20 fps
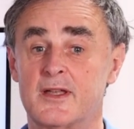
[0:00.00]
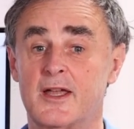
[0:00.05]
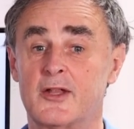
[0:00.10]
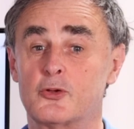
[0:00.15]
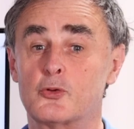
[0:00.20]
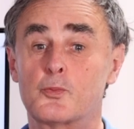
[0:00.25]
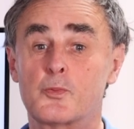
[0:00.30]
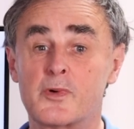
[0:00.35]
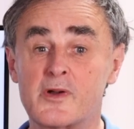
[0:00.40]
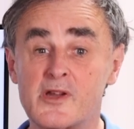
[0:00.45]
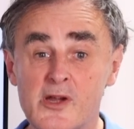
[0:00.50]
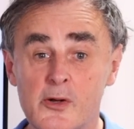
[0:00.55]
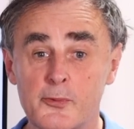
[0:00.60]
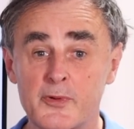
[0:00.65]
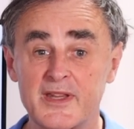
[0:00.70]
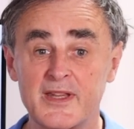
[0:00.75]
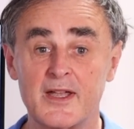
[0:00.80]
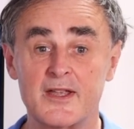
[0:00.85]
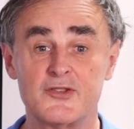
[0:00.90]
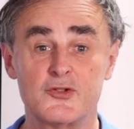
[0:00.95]
and to
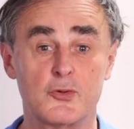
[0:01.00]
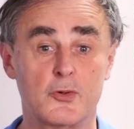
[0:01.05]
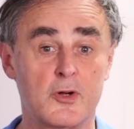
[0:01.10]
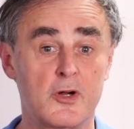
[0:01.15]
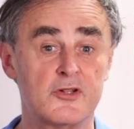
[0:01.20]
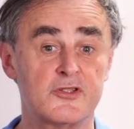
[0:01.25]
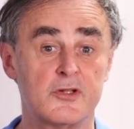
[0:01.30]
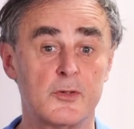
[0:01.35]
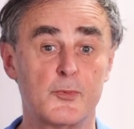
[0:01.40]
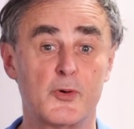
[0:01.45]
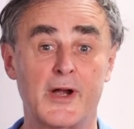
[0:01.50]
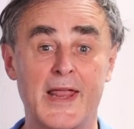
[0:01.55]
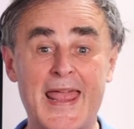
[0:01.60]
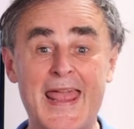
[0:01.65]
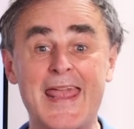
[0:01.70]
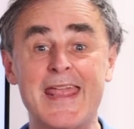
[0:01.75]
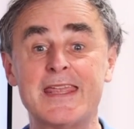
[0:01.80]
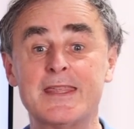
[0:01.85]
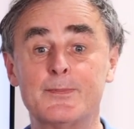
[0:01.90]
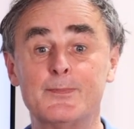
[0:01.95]
prioritize your customer
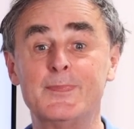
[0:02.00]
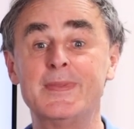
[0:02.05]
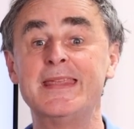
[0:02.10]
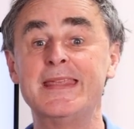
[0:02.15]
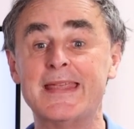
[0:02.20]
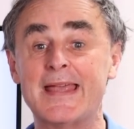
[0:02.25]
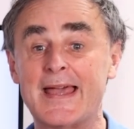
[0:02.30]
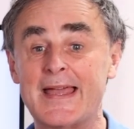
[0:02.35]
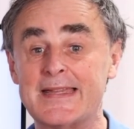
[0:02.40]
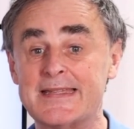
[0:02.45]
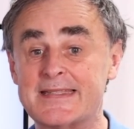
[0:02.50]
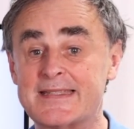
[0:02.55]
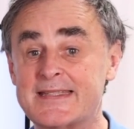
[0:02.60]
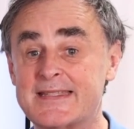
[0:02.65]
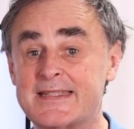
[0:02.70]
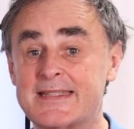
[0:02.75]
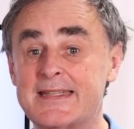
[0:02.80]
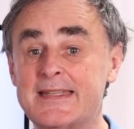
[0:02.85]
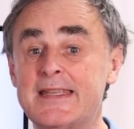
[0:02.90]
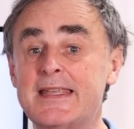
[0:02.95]
A, B, and
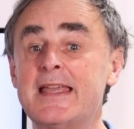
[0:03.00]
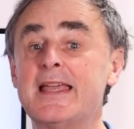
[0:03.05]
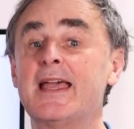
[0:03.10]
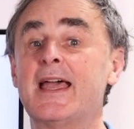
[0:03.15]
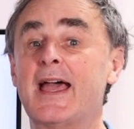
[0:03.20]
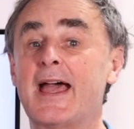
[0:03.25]
C,